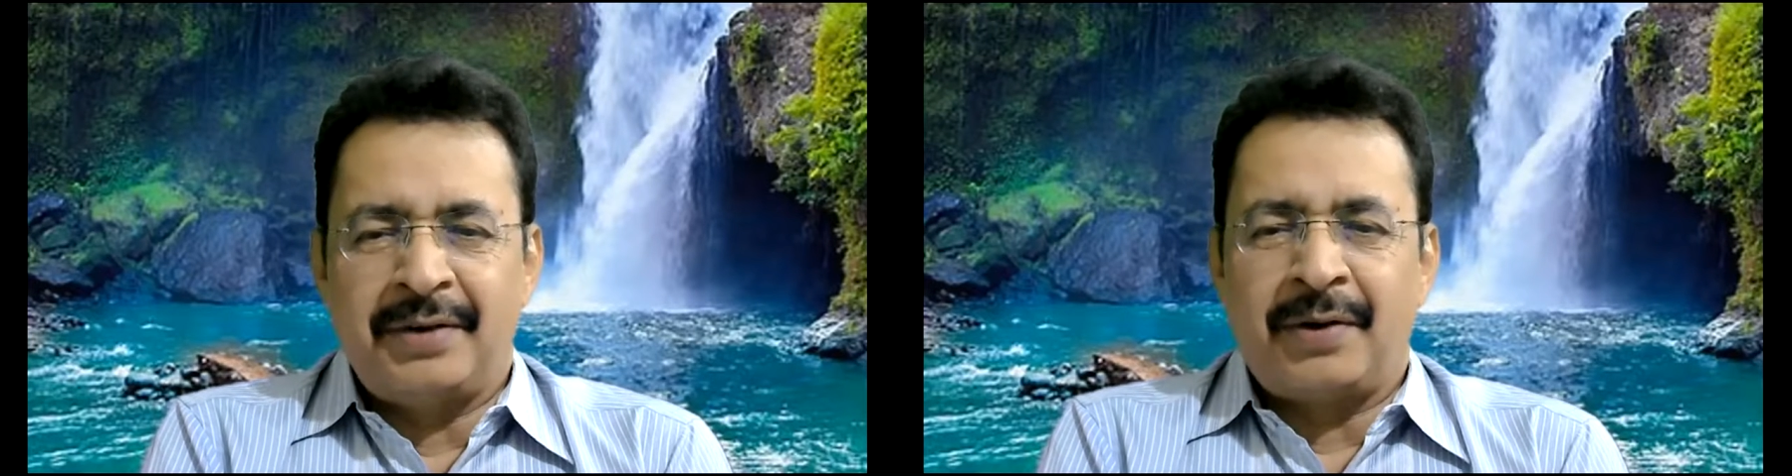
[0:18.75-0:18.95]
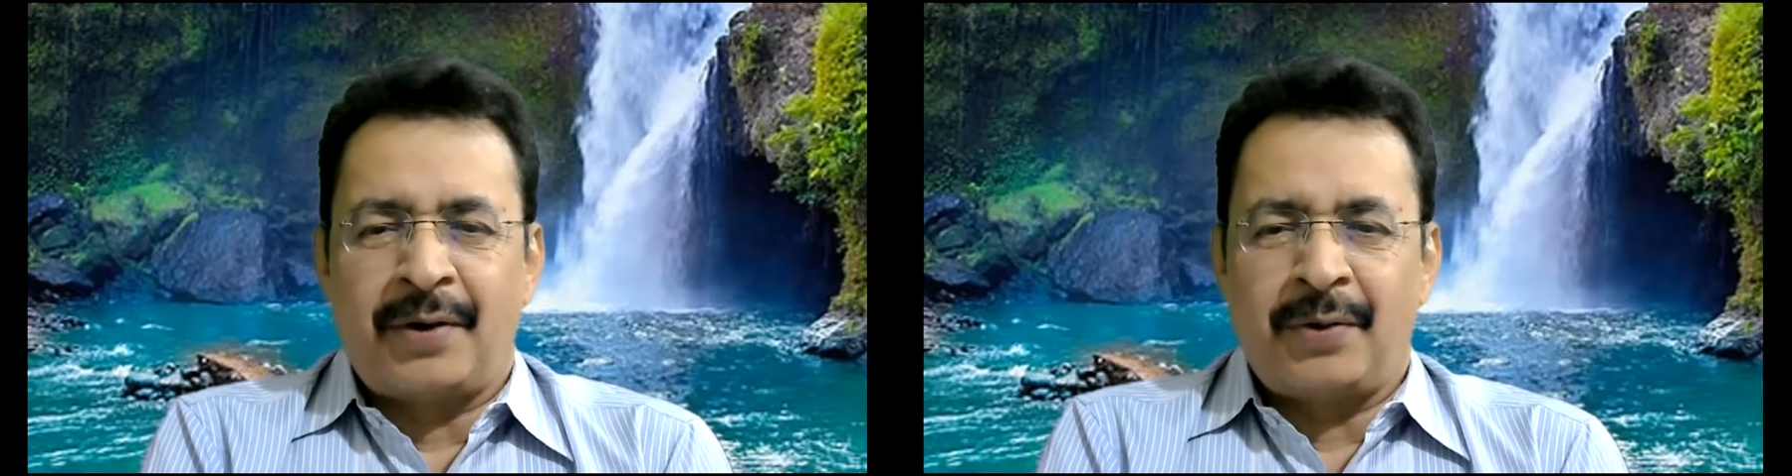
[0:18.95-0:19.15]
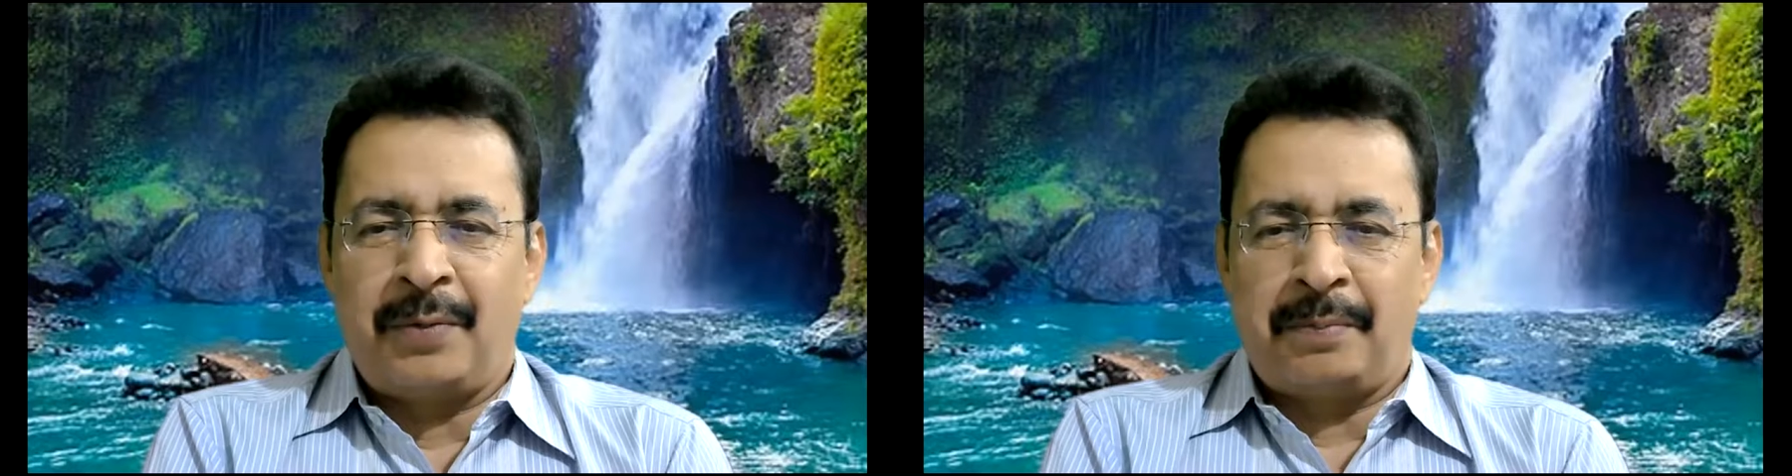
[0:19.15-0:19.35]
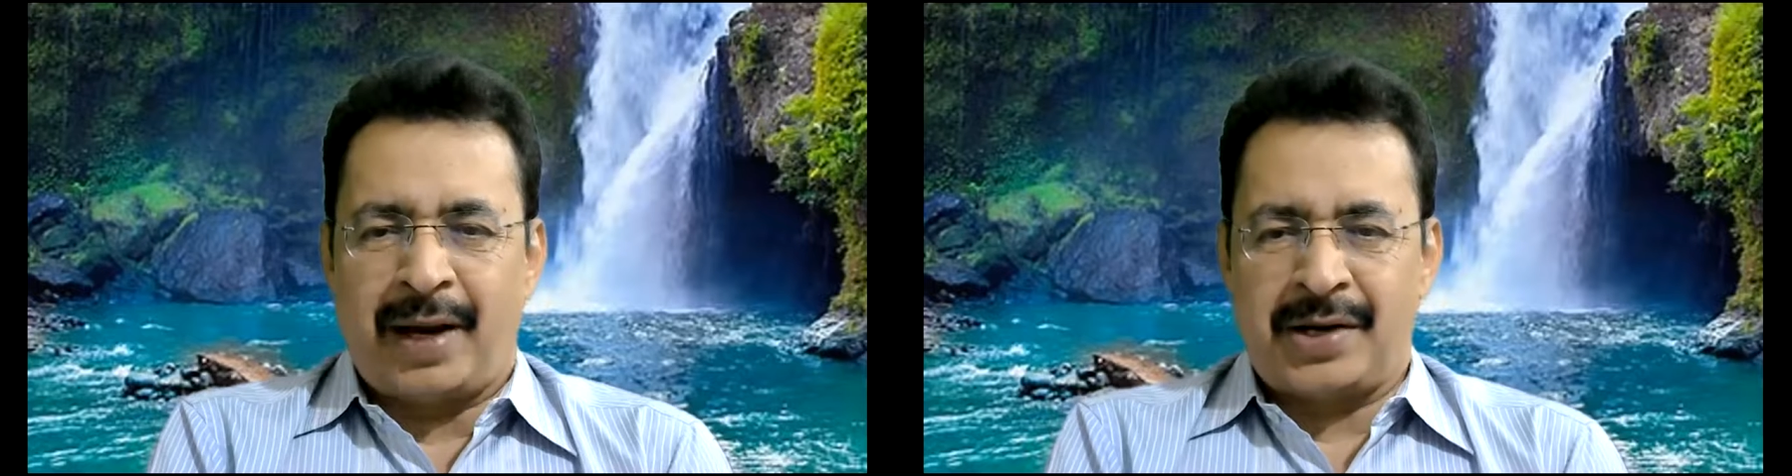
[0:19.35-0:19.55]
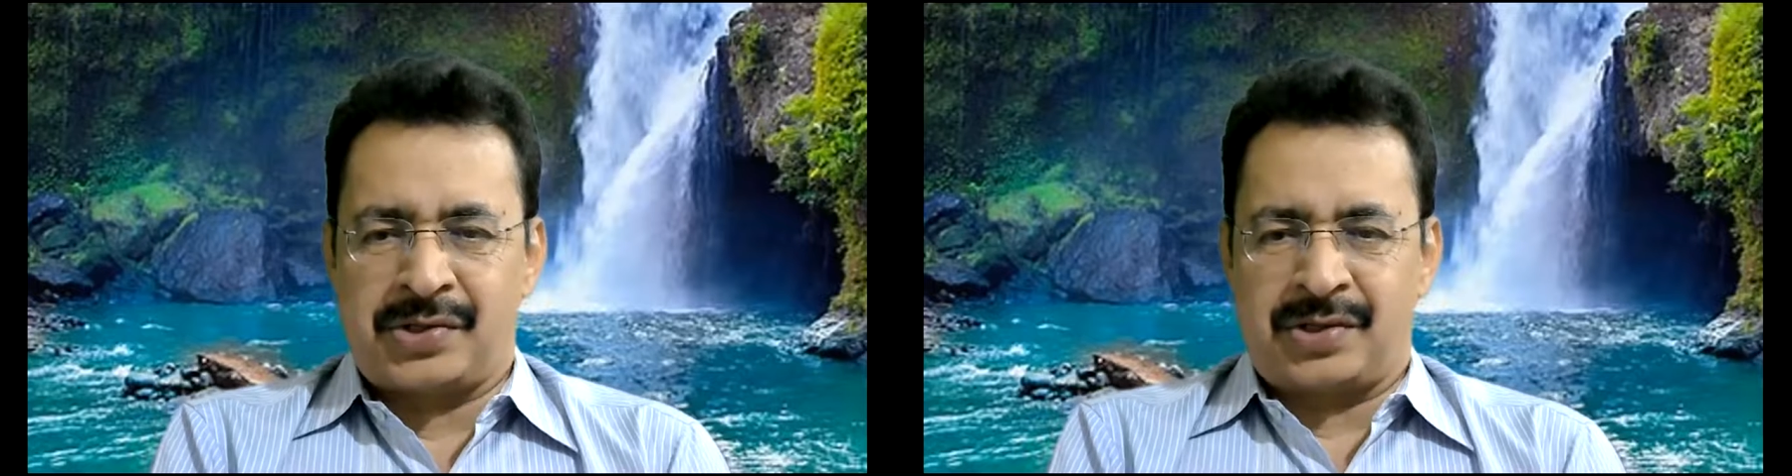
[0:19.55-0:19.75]
your own
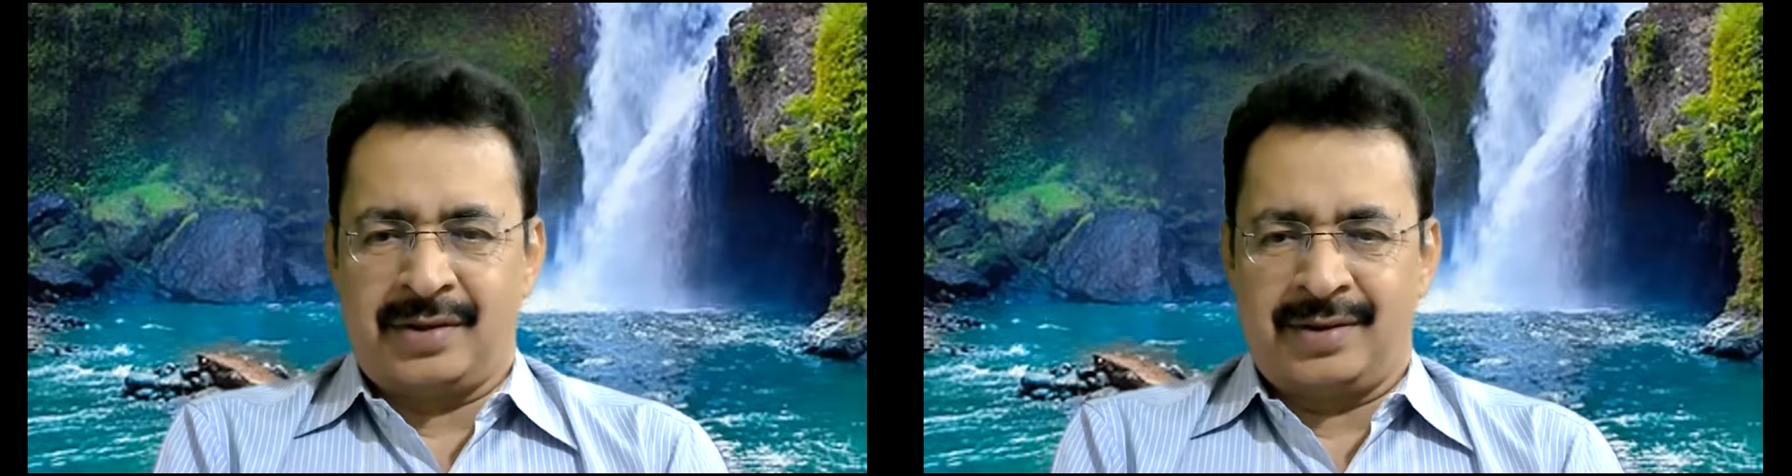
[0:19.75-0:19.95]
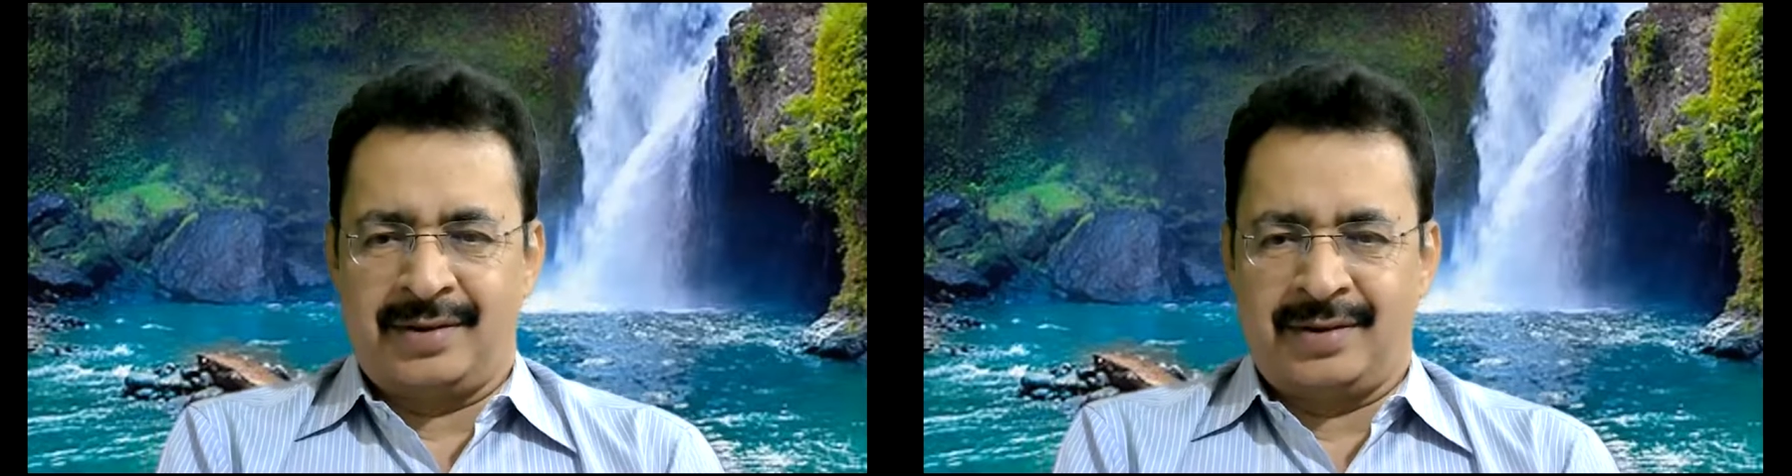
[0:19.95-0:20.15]
passion.